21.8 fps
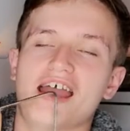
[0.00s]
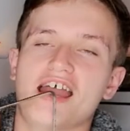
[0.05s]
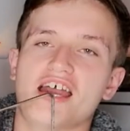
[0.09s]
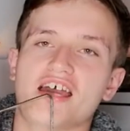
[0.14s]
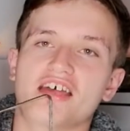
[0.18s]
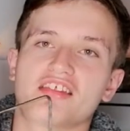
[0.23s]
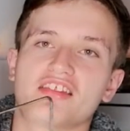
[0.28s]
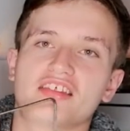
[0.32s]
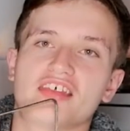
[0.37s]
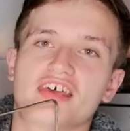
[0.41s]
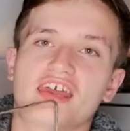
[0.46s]

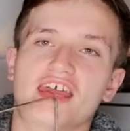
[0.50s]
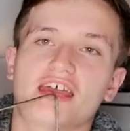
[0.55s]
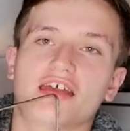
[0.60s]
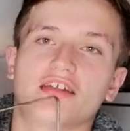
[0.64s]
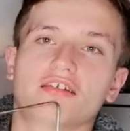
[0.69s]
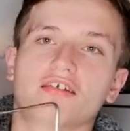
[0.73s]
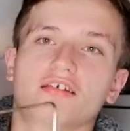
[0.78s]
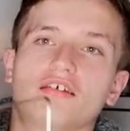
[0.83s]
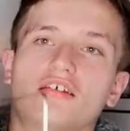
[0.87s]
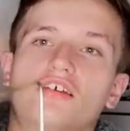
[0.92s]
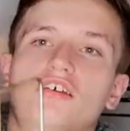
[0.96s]
and
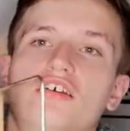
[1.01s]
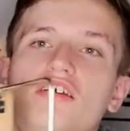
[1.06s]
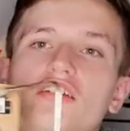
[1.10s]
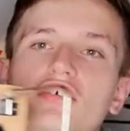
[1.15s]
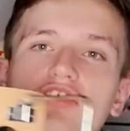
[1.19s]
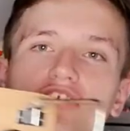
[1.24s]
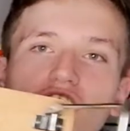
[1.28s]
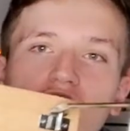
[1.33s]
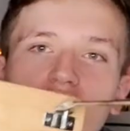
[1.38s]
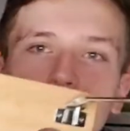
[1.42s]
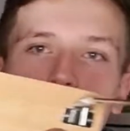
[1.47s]
then
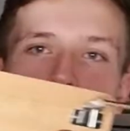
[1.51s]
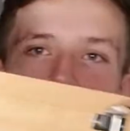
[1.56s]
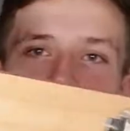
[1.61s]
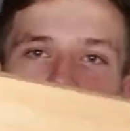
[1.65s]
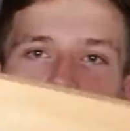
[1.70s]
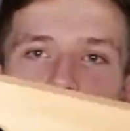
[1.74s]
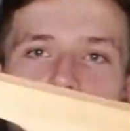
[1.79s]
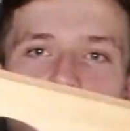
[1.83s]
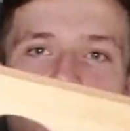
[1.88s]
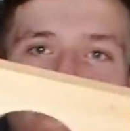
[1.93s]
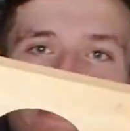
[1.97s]
put
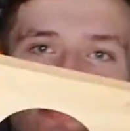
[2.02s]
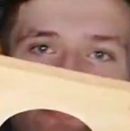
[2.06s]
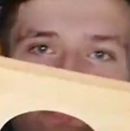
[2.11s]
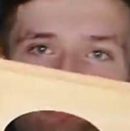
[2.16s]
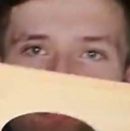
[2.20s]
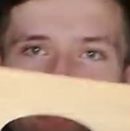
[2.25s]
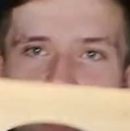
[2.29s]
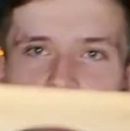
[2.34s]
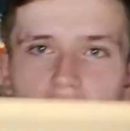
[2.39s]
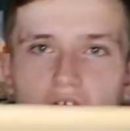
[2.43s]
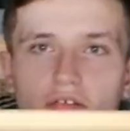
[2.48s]
them on like the
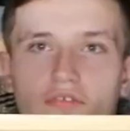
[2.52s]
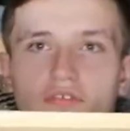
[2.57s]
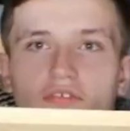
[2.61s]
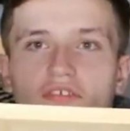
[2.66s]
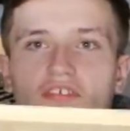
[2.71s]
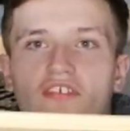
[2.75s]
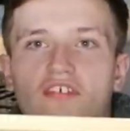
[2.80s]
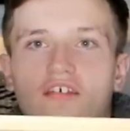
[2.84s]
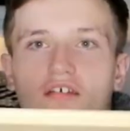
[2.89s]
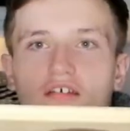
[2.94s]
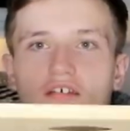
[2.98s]

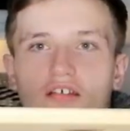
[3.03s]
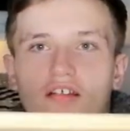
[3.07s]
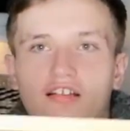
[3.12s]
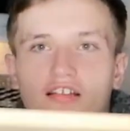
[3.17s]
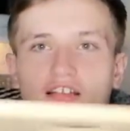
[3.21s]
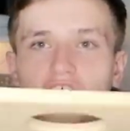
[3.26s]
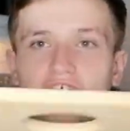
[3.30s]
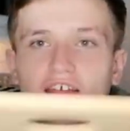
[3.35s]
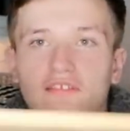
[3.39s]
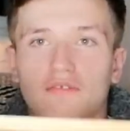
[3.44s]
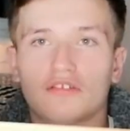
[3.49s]
ground,
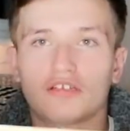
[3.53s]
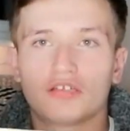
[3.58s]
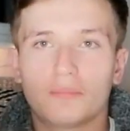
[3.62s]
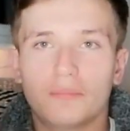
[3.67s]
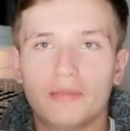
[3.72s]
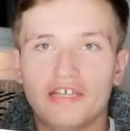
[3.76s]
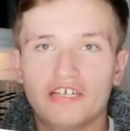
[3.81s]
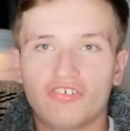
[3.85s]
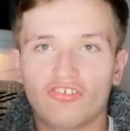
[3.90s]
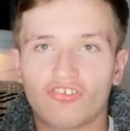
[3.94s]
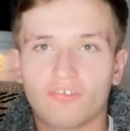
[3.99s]
like it's on the
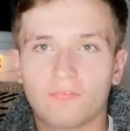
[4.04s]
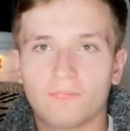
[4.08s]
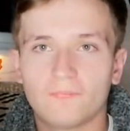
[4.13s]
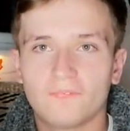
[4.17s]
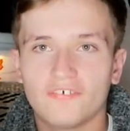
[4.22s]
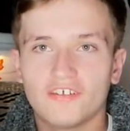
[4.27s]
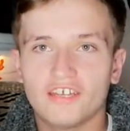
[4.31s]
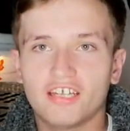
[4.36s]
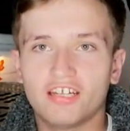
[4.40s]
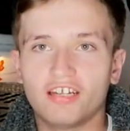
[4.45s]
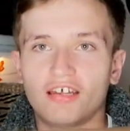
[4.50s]
beach or
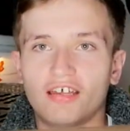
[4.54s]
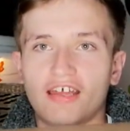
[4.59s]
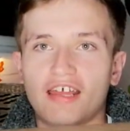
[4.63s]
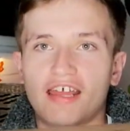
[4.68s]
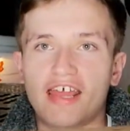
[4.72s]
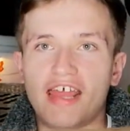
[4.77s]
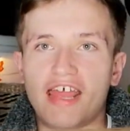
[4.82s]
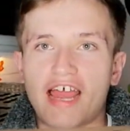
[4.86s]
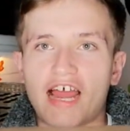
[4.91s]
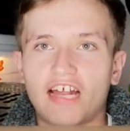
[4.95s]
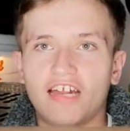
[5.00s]
something,
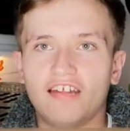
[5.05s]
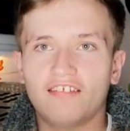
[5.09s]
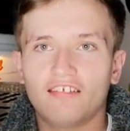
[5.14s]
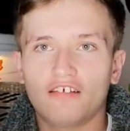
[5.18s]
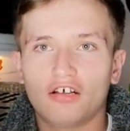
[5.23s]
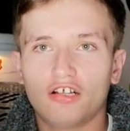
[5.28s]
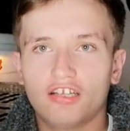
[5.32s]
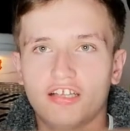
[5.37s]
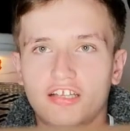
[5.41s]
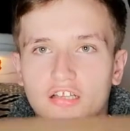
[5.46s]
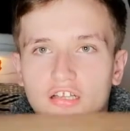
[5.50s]
and it's
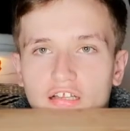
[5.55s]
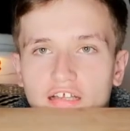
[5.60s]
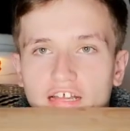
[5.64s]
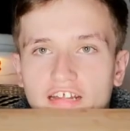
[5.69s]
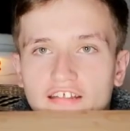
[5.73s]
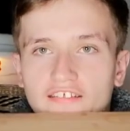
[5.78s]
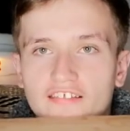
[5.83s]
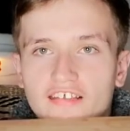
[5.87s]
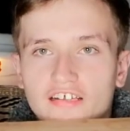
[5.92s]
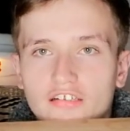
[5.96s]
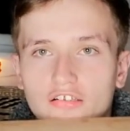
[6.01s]
got a little, uh,
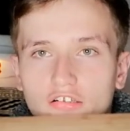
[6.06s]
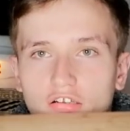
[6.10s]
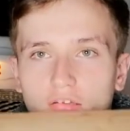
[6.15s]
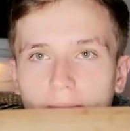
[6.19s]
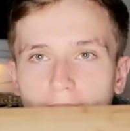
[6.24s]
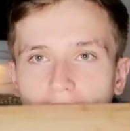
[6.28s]
it's like a little